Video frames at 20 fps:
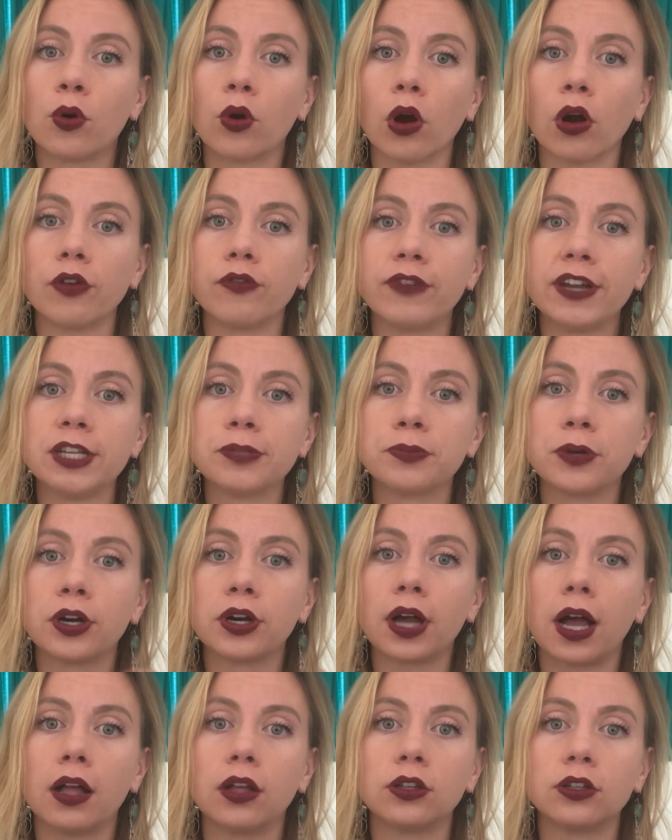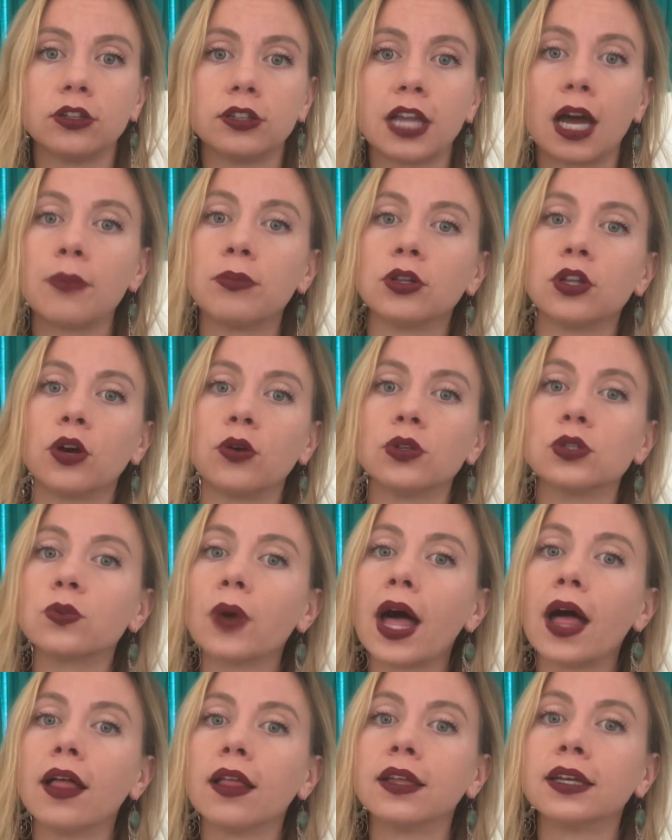or Facebook. I'll include that below as
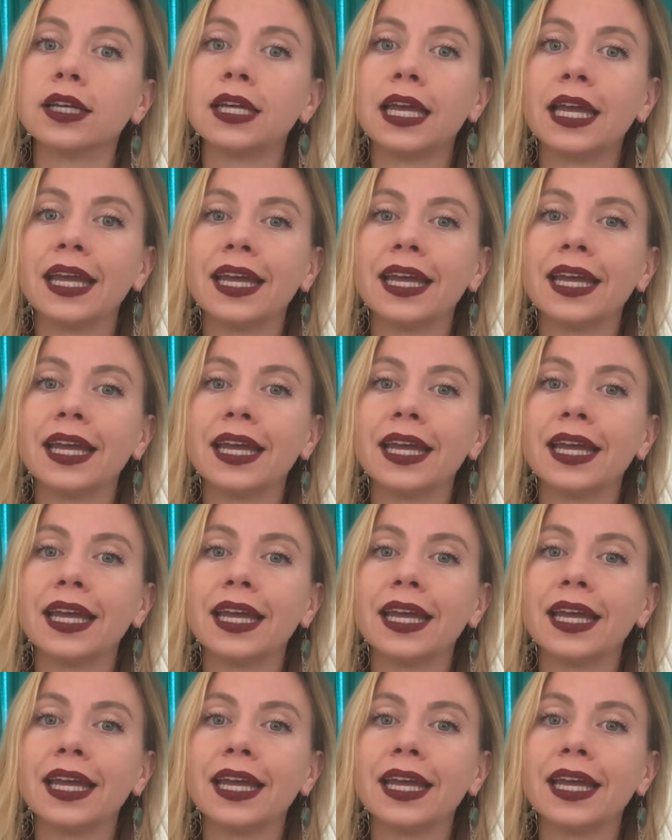well.